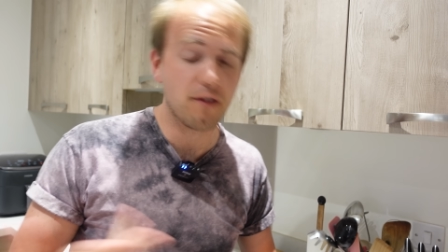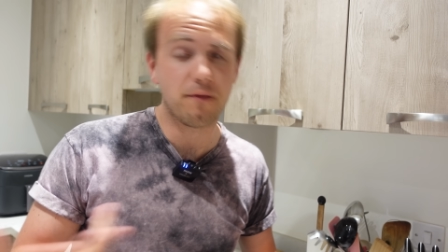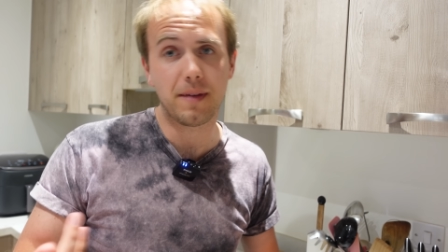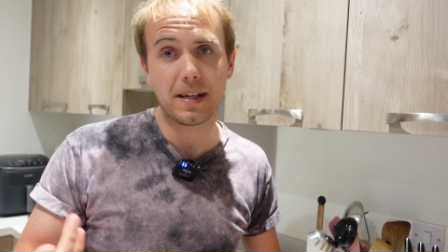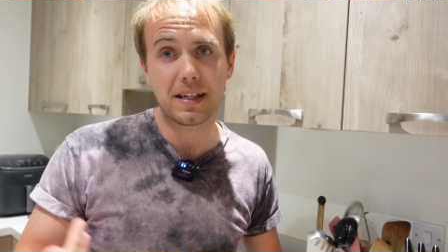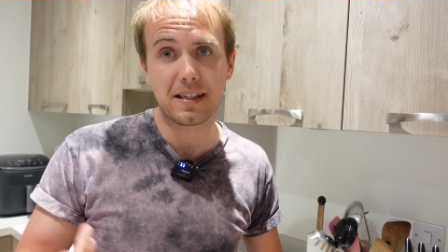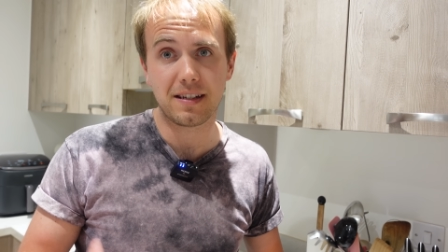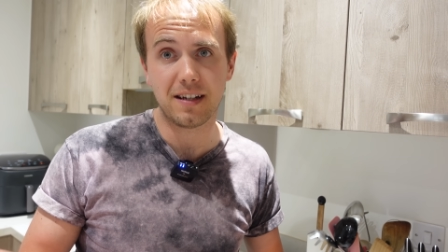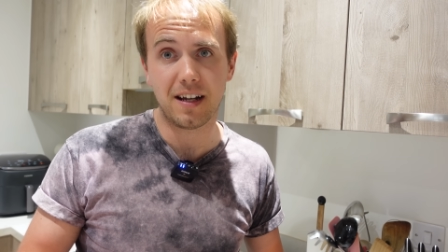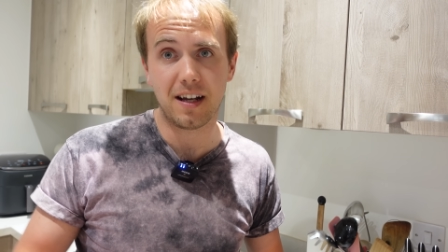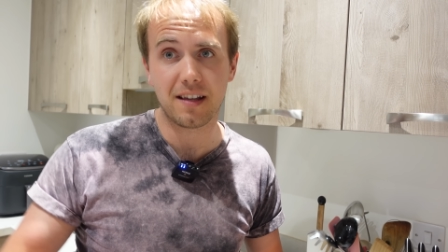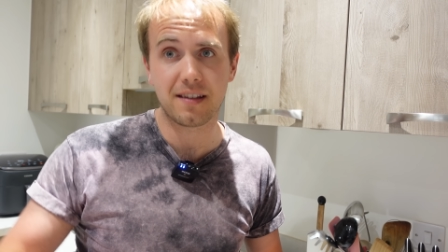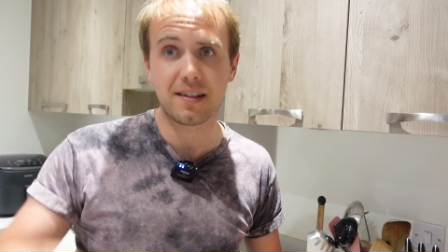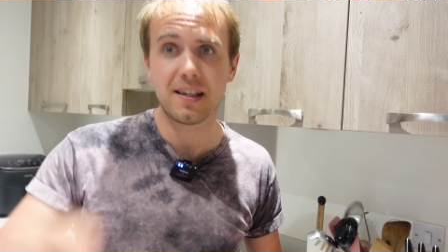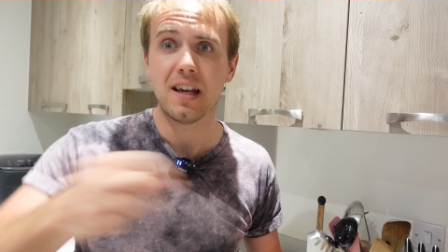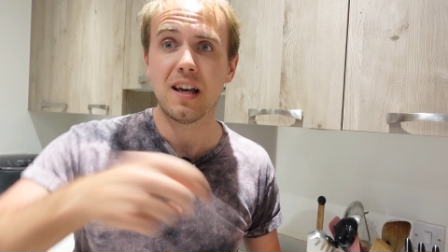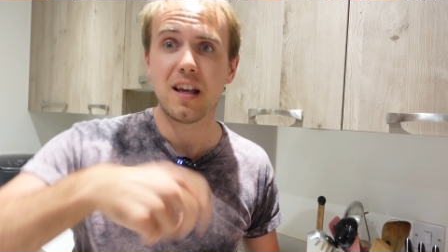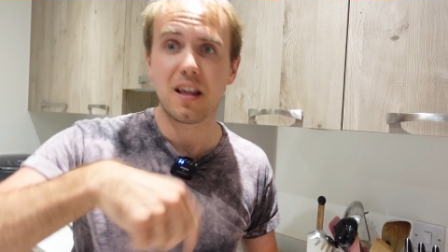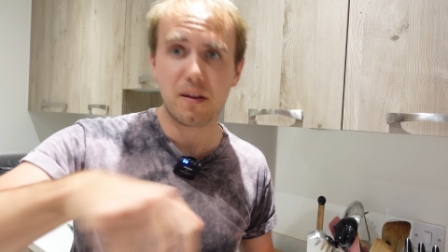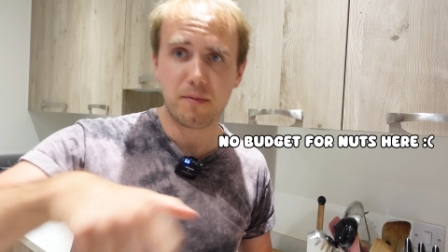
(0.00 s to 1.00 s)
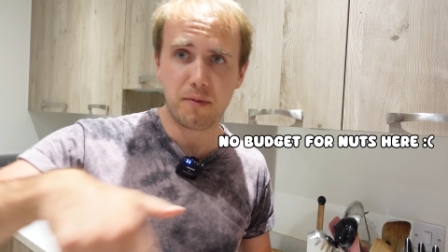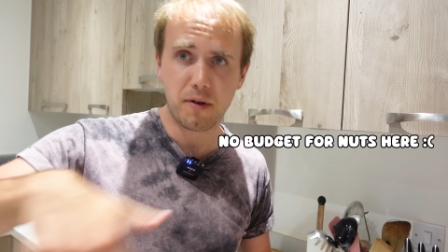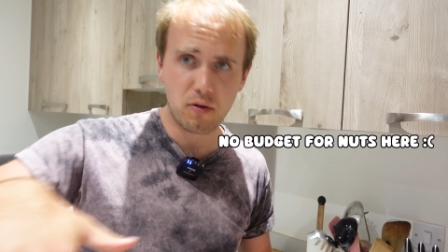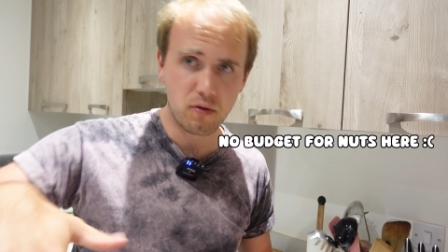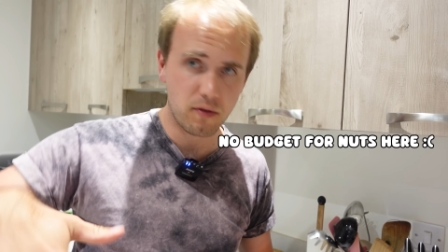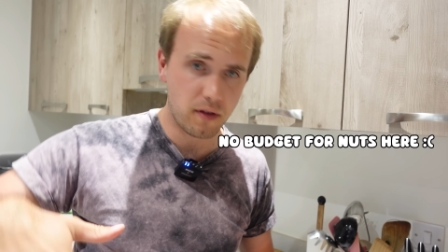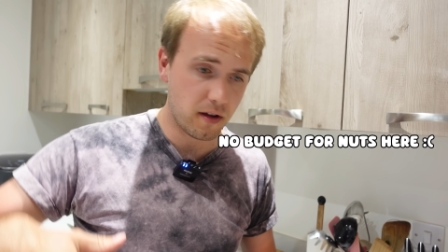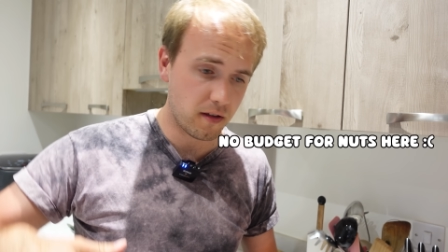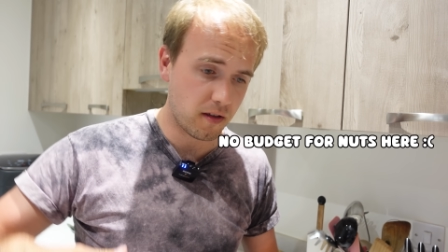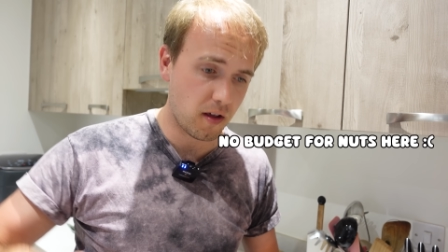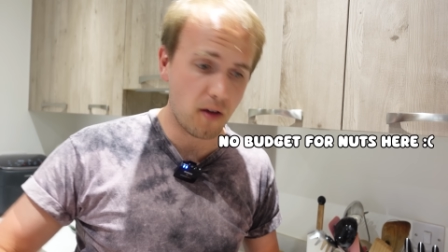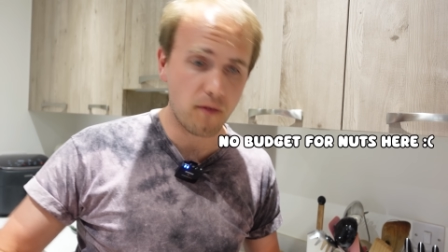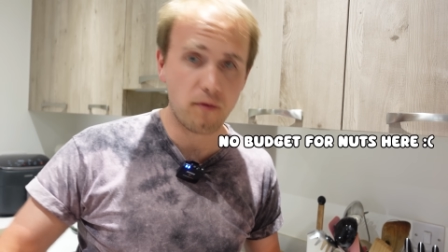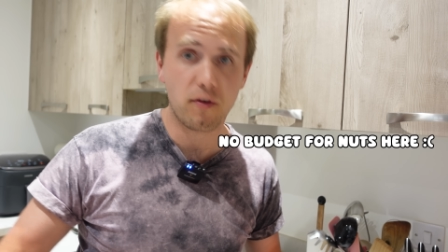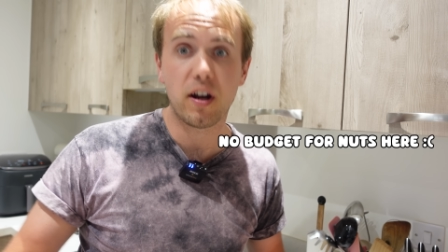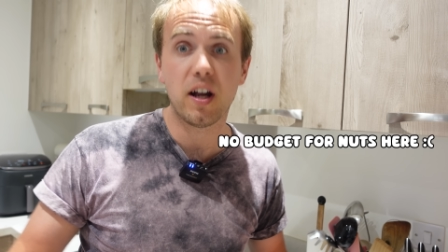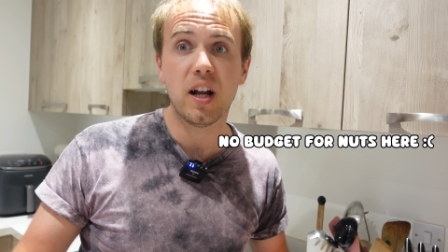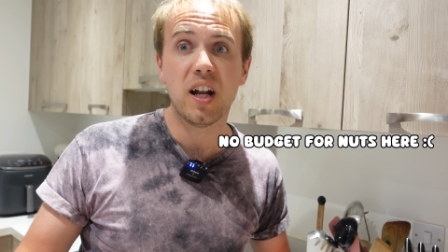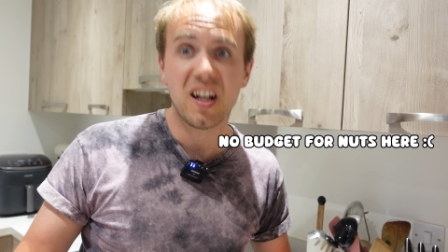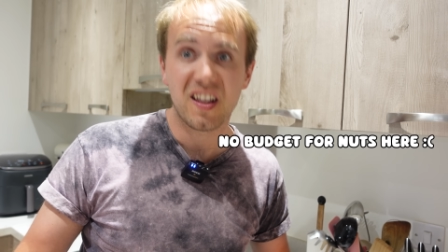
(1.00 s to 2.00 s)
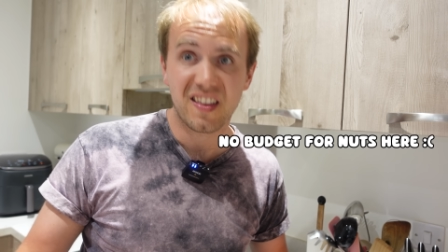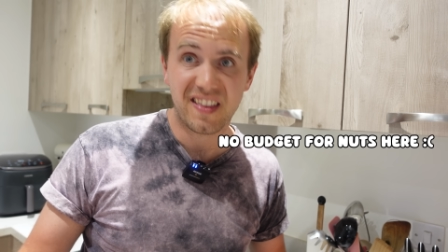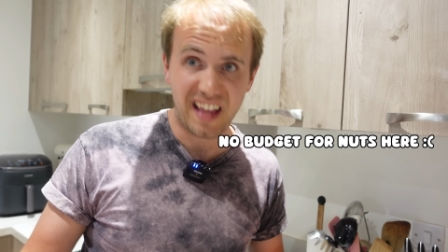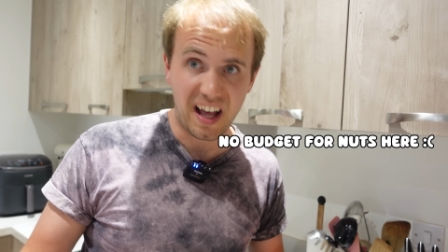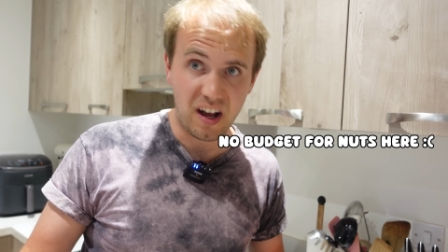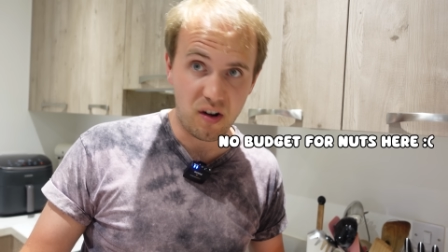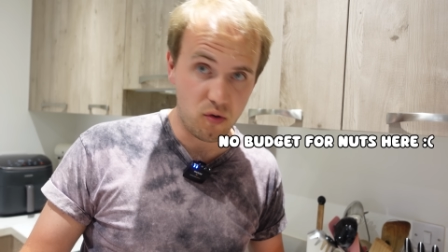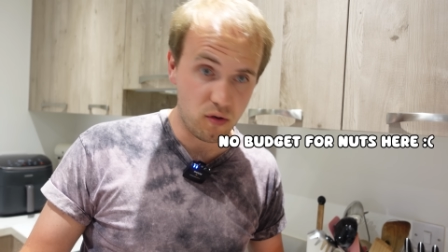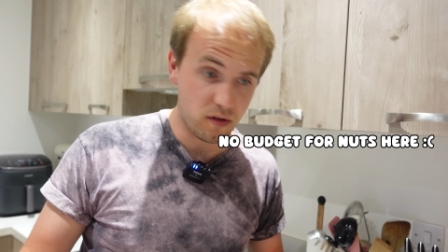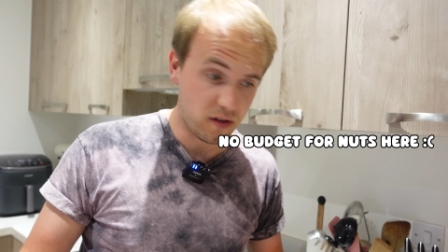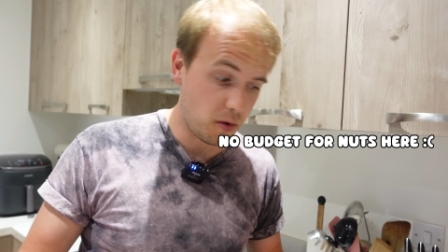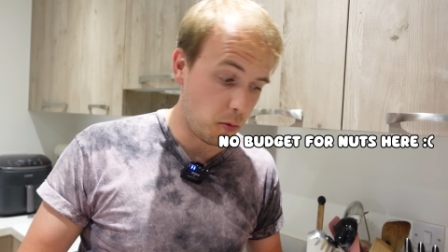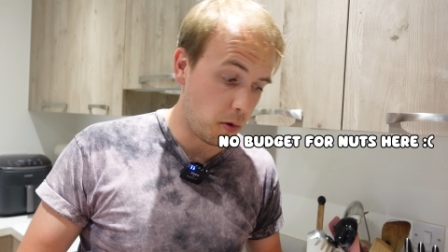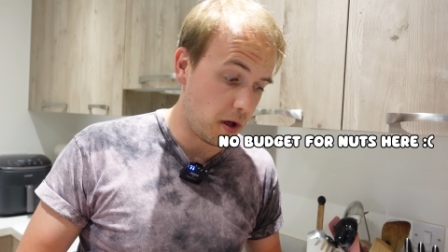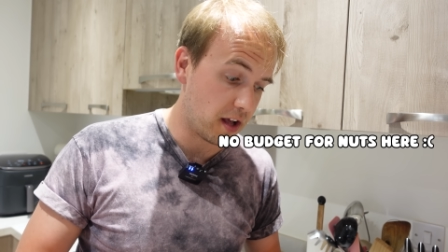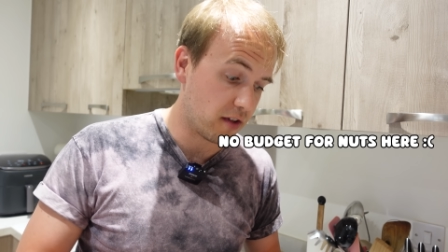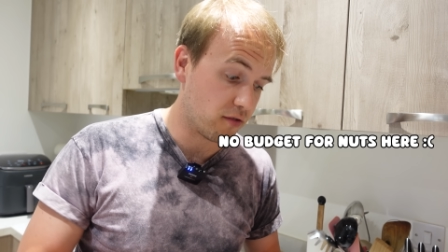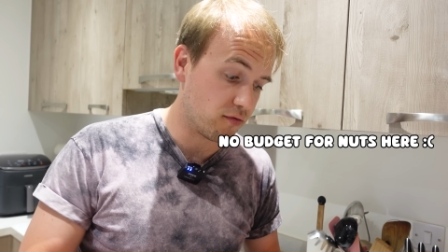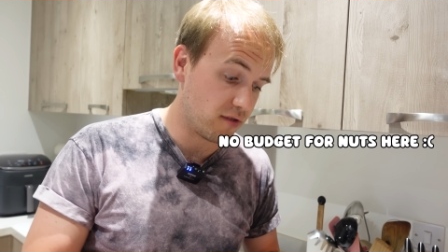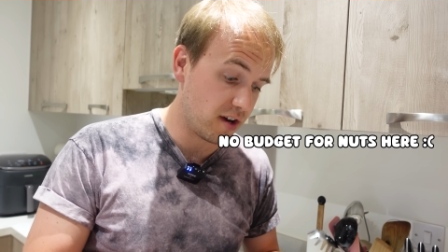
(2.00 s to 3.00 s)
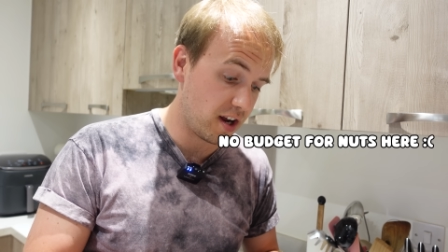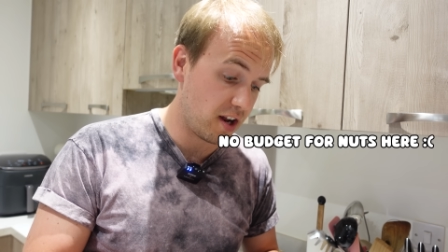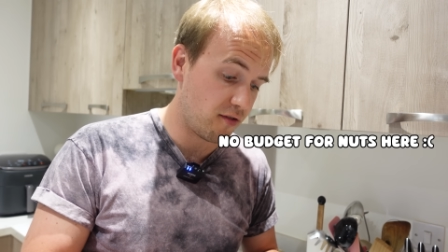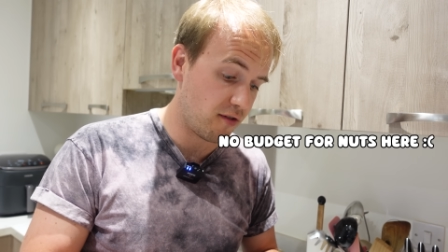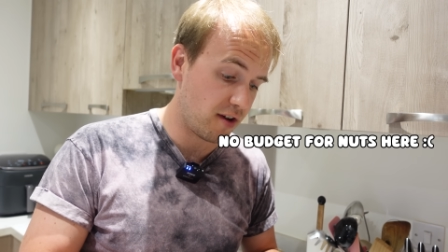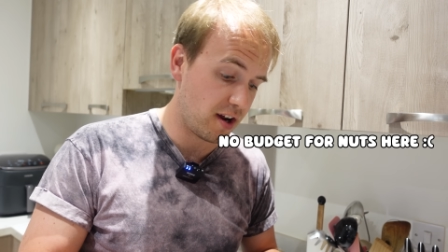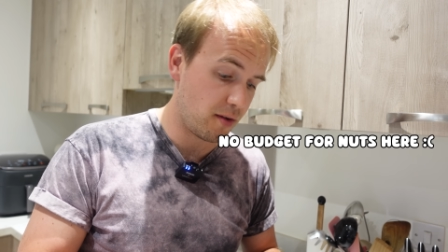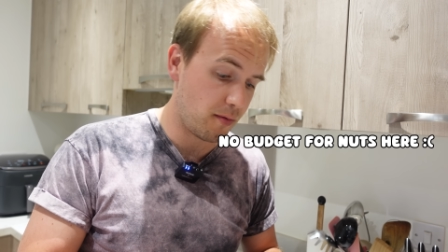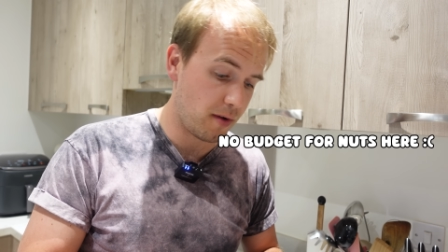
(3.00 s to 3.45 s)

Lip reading: of mixed nuts, sprinkle those over it. That also works really, really